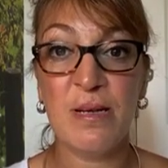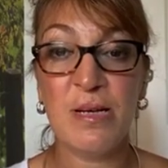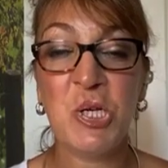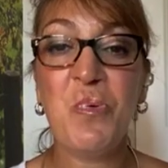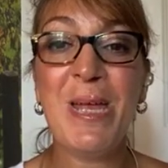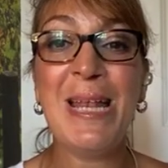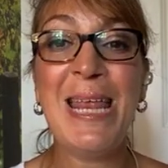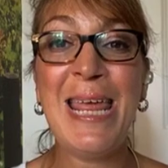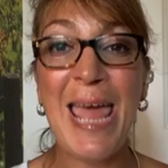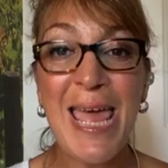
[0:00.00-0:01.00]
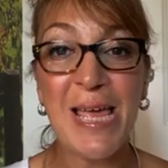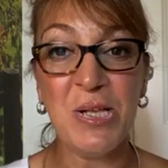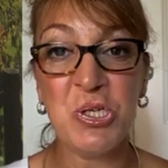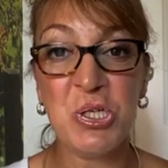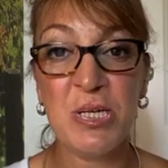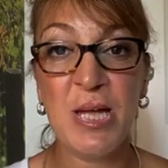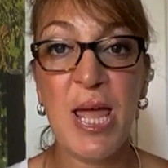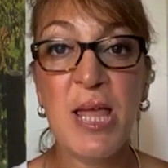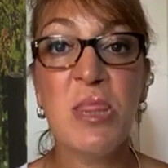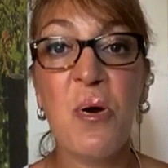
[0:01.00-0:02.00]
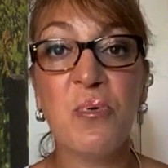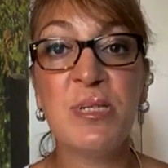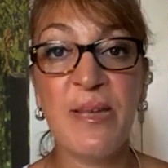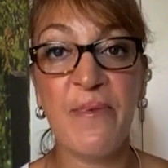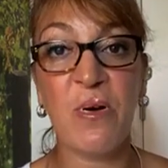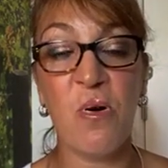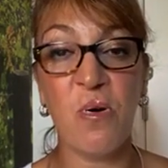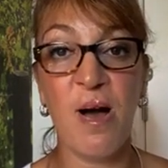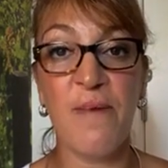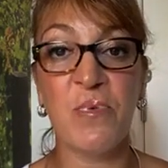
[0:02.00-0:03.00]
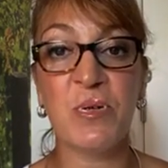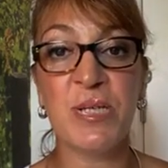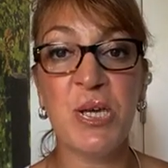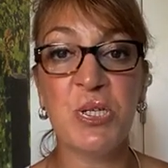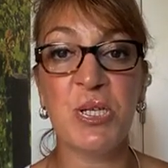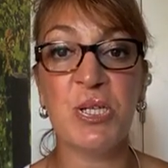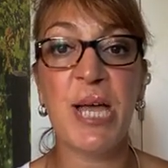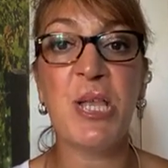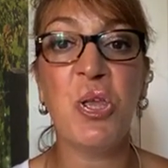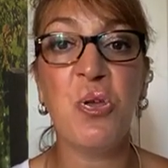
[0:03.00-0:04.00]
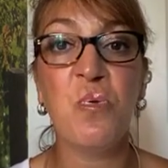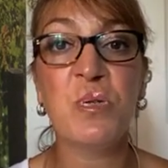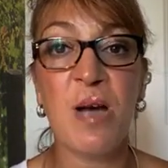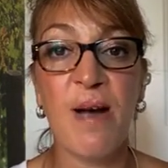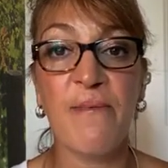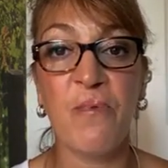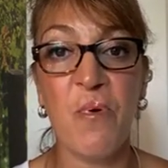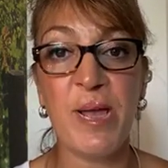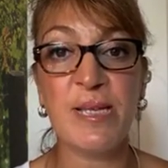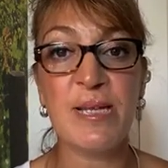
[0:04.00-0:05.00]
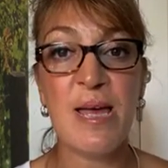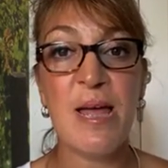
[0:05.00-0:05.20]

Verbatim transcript: to engage in those difficult conversations and use our voice,